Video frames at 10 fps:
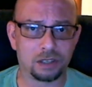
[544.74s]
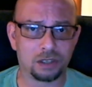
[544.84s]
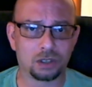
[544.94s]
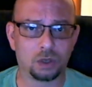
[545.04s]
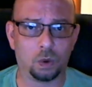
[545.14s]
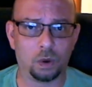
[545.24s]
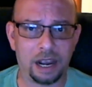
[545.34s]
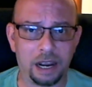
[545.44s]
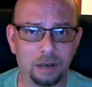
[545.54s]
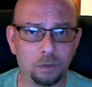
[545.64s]
of school.
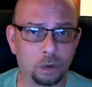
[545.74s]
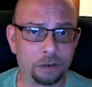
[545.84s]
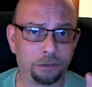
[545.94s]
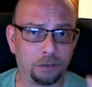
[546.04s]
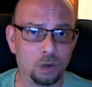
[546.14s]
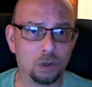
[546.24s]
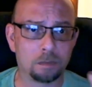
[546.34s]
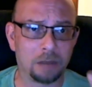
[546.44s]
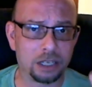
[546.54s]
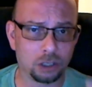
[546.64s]
I refused
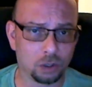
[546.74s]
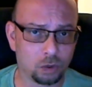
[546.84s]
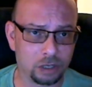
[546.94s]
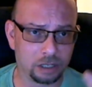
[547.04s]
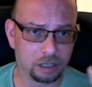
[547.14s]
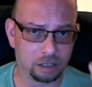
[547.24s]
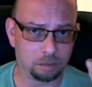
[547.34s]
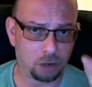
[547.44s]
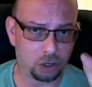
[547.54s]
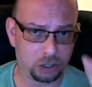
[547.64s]
my children to
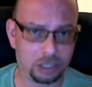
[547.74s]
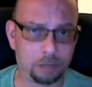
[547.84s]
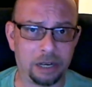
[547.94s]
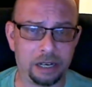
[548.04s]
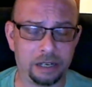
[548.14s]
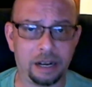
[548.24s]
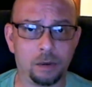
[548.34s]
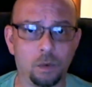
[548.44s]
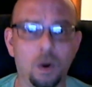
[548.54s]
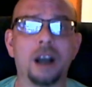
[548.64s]
participate in any
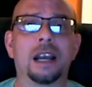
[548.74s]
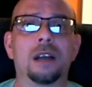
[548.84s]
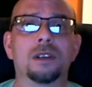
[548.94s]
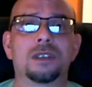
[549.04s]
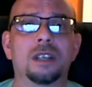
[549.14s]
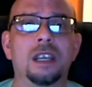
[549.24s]
walkouts.